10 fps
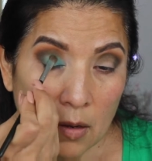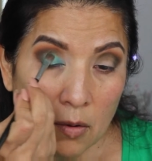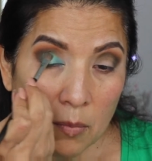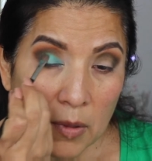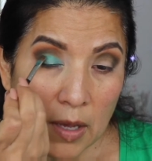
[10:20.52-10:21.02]

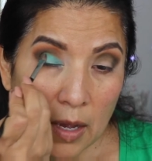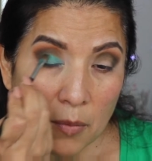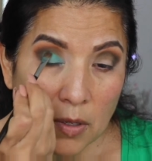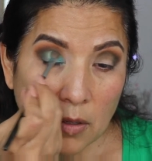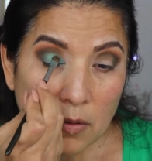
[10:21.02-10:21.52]
Normally I
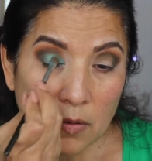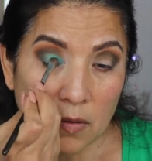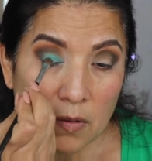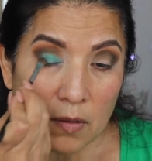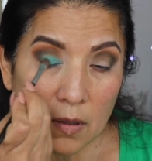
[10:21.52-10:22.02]
would
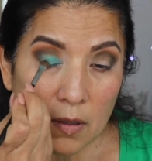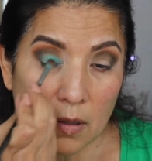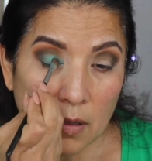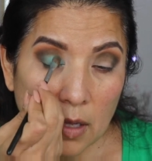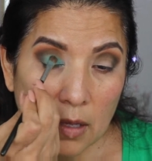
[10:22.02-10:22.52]
use
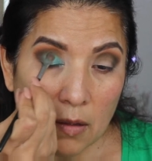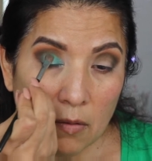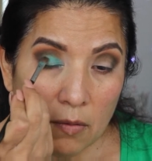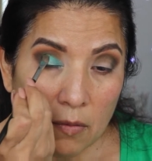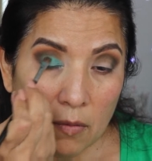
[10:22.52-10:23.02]
like
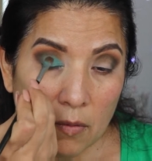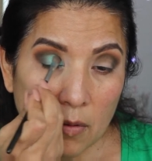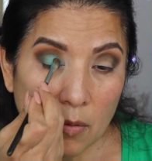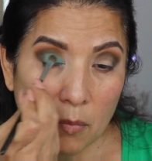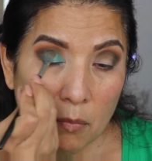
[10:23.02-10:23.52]
a
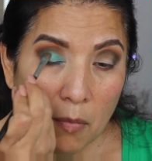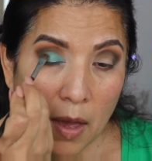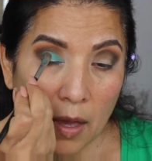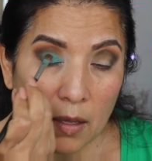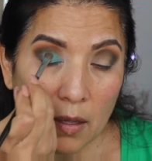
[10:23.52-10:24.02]

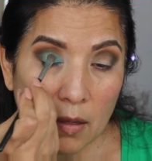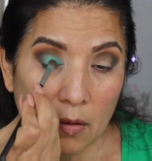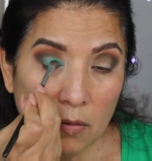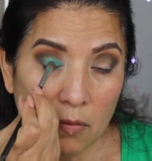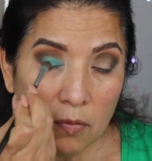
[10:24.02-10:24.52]
MAC
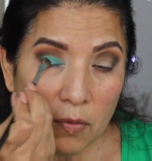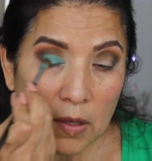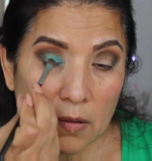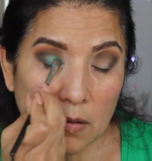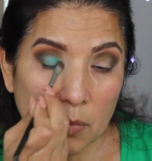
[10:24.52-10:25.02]

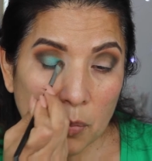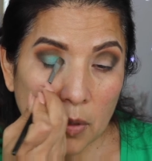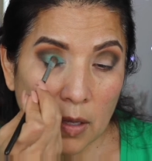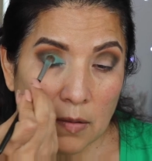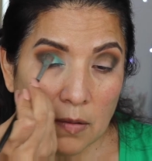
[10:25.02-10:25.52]
Fix
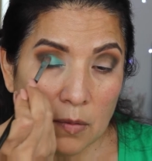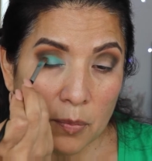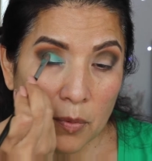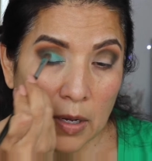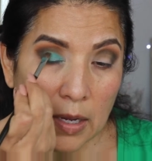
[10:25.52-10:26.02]
Plus
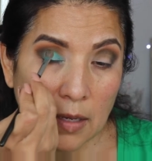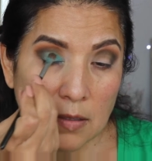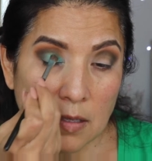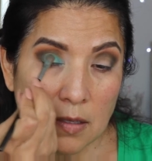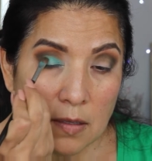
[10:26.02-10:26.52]
spray
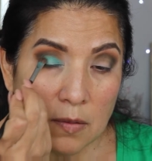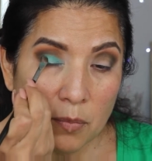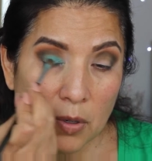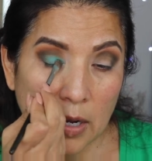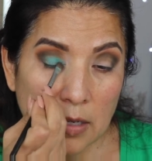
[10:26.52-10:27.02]
to this
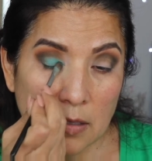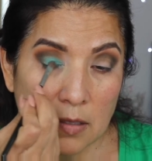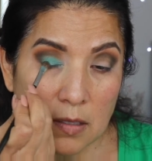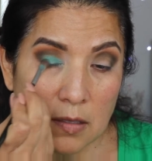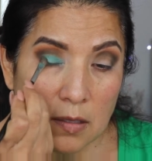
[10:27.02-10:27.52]
brush
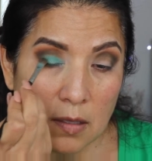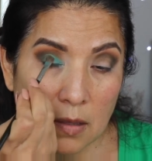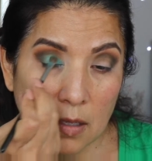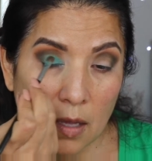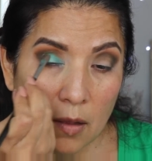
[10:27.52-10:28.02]
just so
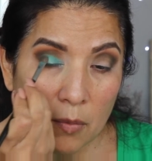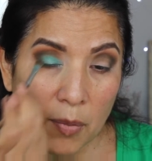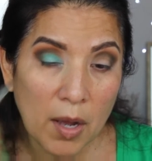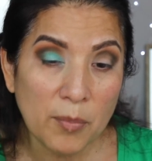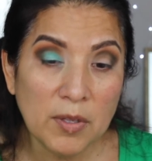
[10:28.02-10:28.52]
that the color
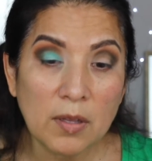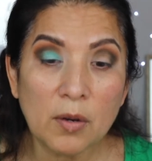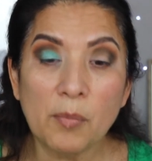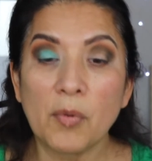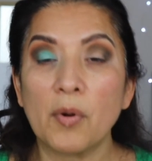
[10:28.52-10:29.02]
pops a
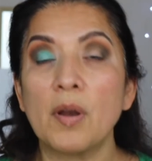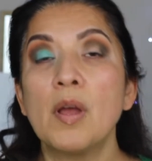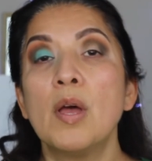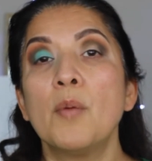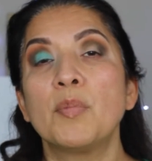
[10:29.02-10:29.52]
little more.
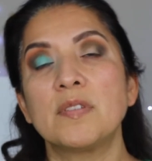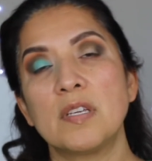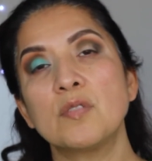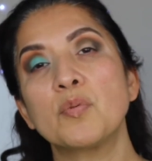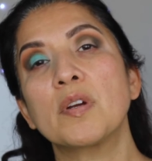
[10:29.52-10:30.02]
But
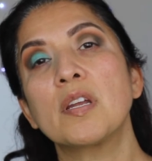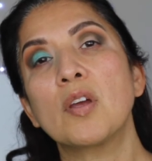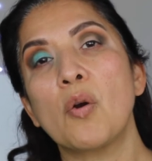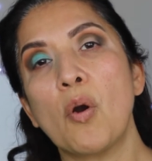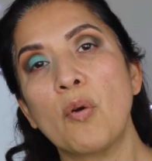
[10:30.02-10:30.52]
since we're gonna
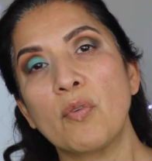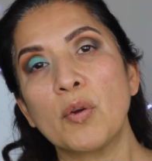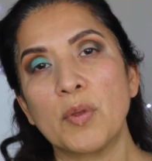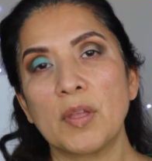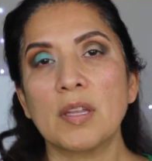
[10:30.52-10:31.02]
go over it
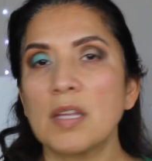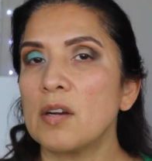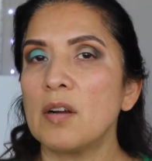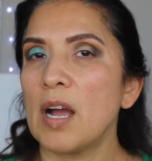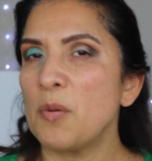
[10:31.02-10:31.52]
with a
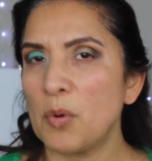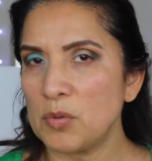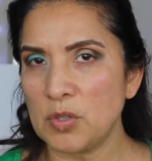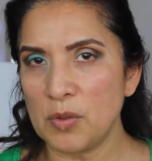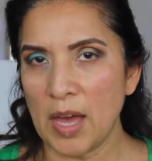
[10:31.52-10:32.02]
glitter, I
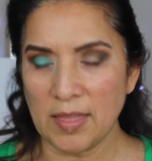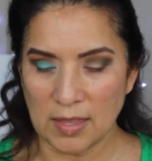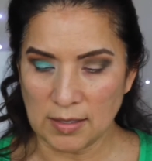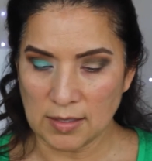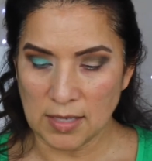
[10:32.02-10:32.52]
won't do that
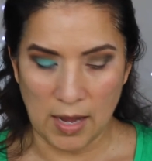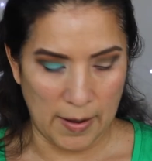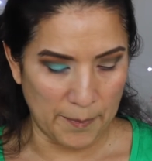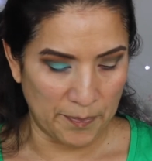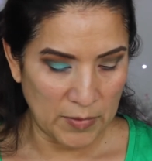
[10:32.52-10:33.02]
this time.